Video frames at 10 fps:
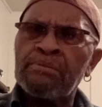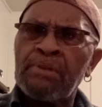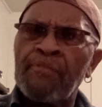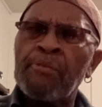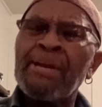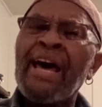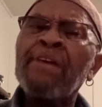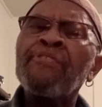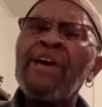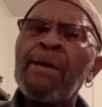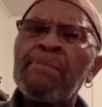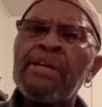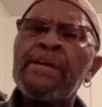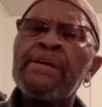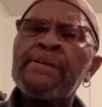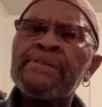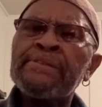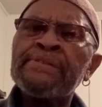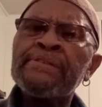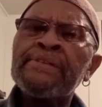of the black family.
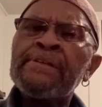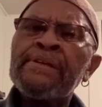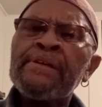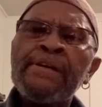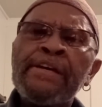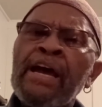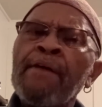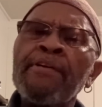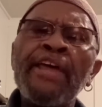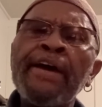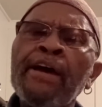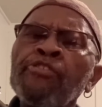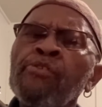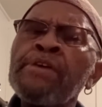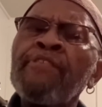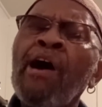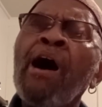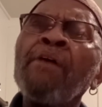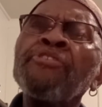Everything else revolves